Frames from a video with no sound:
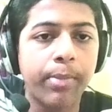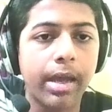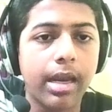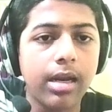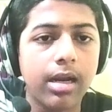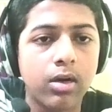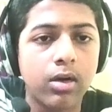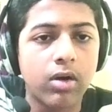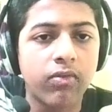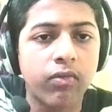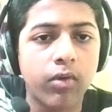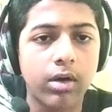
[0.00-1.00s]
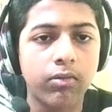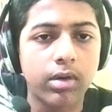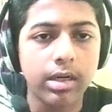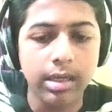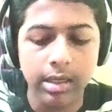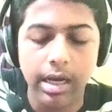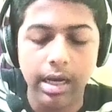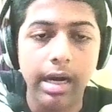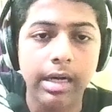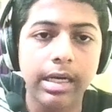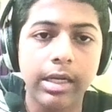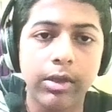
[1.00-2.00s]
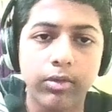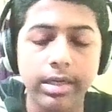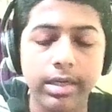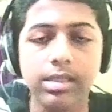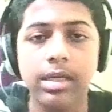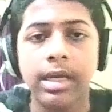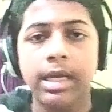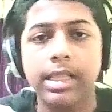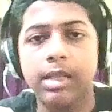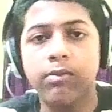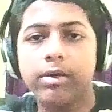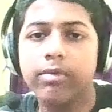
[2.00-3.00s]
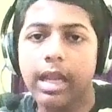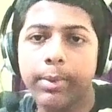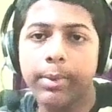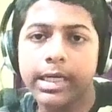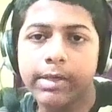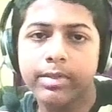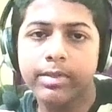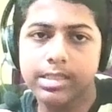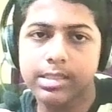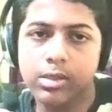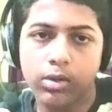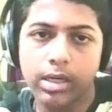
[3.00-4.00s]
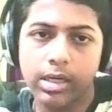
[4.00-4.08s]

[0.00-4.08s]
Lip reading: say a pen dot forward 100 units, then what will happen, it will